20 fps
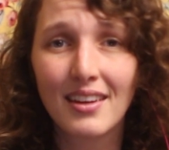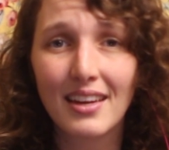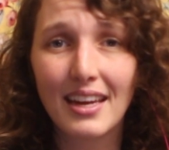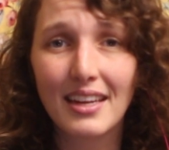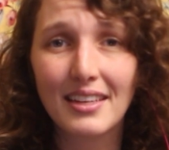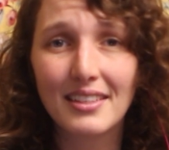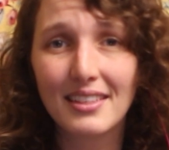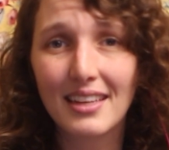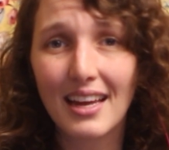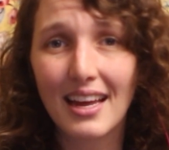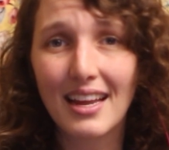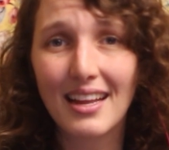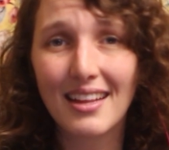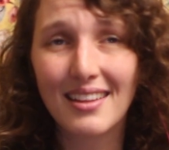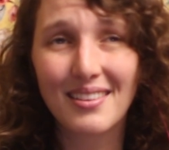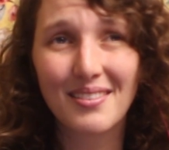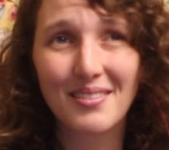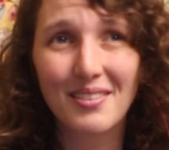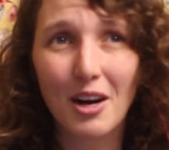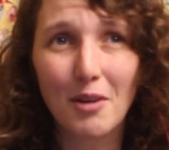into
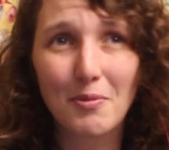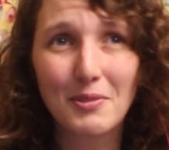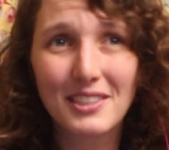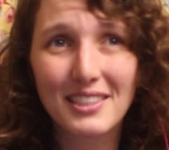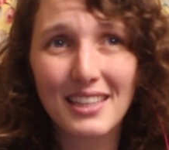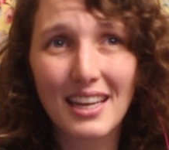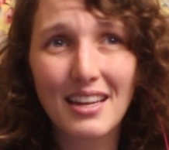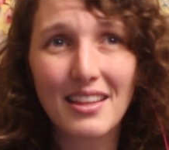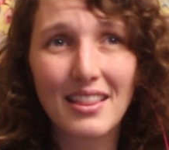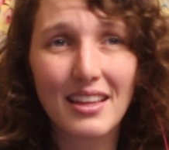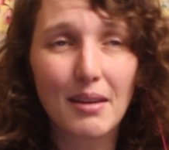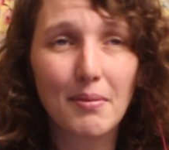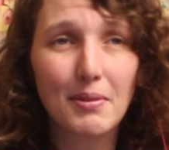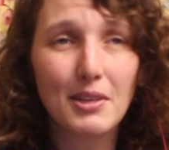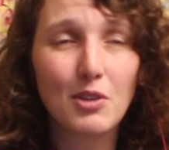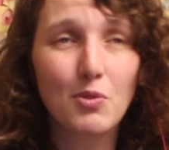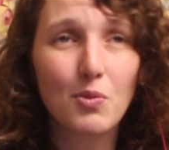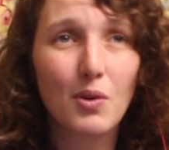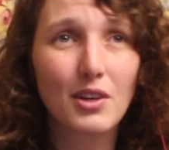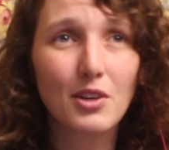almost anything. I mean,
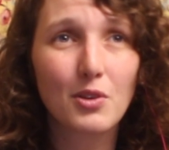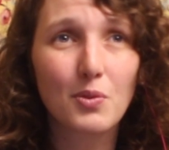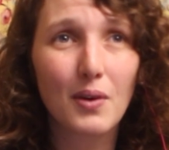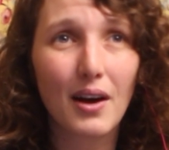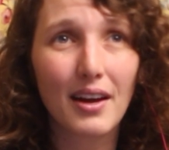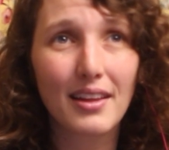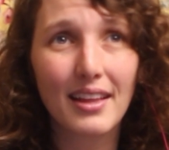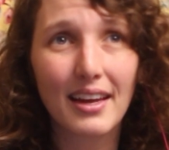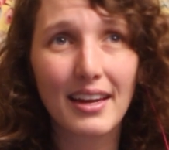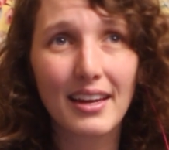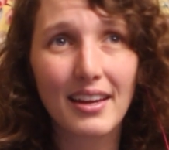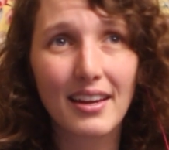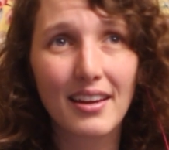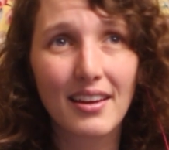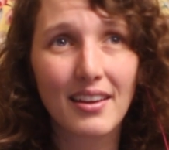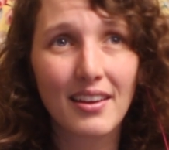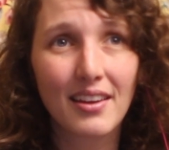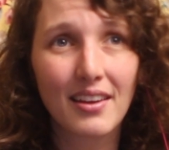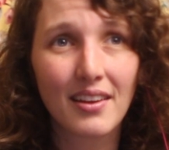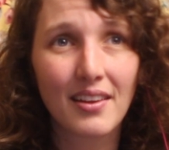you wonder why like